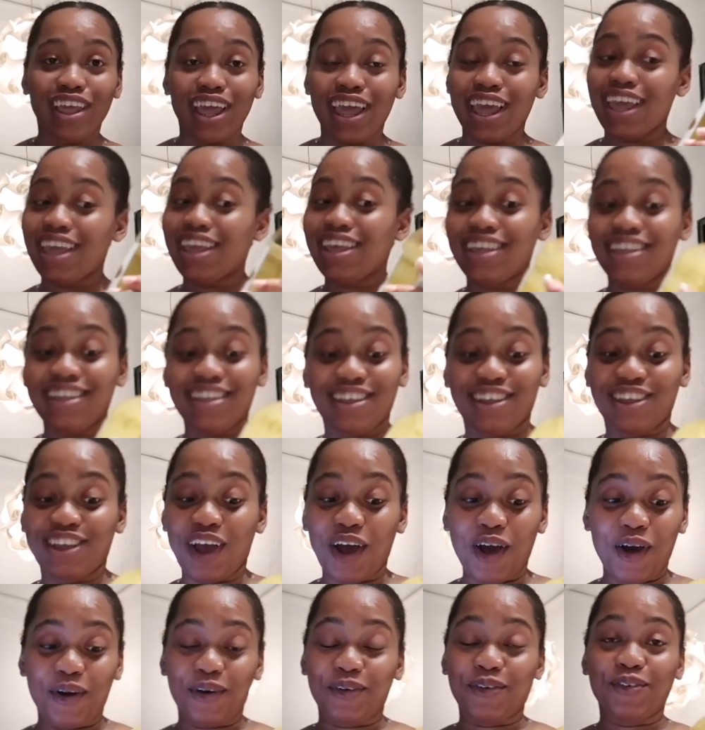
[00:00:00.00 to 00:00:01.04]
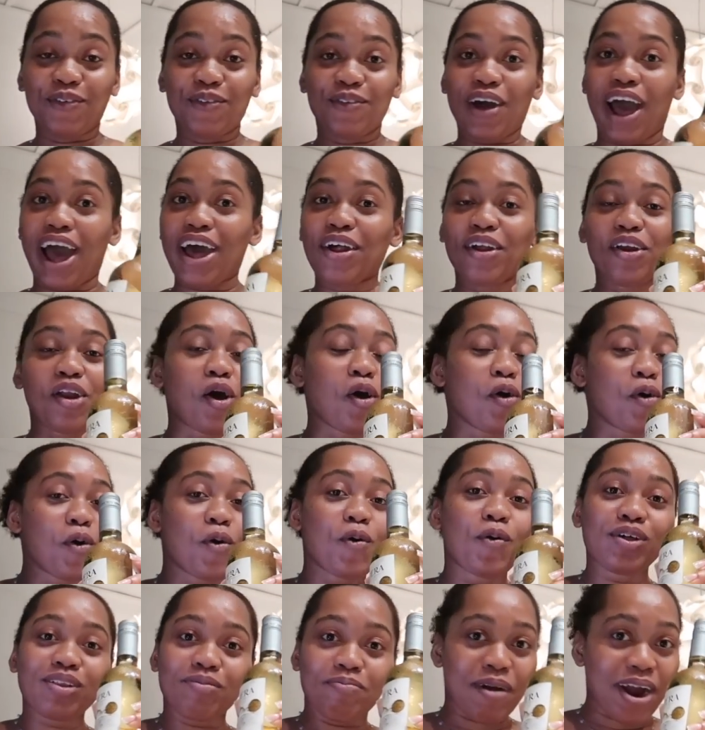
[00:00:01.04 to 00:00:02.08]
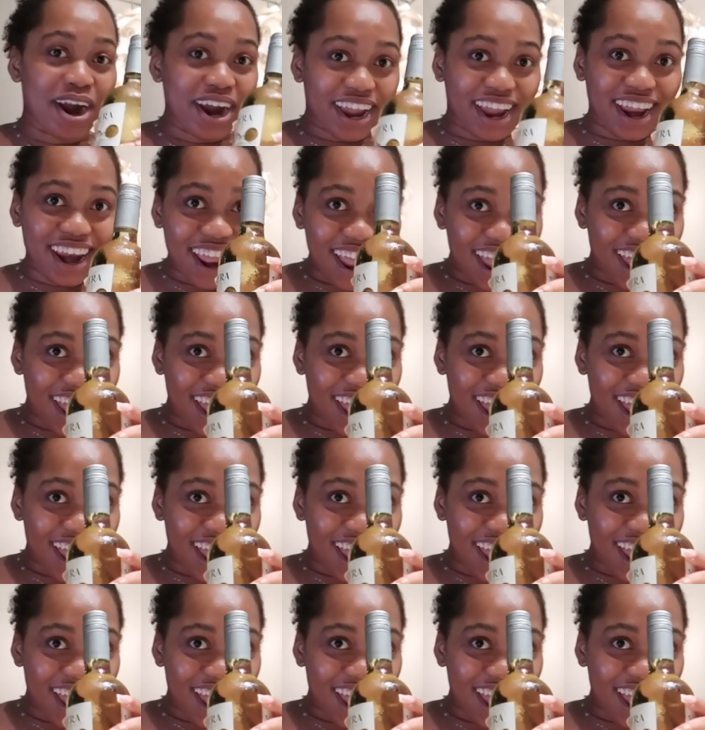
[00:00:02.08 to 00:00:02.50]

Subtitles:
They, yo, I don't know who was marketing.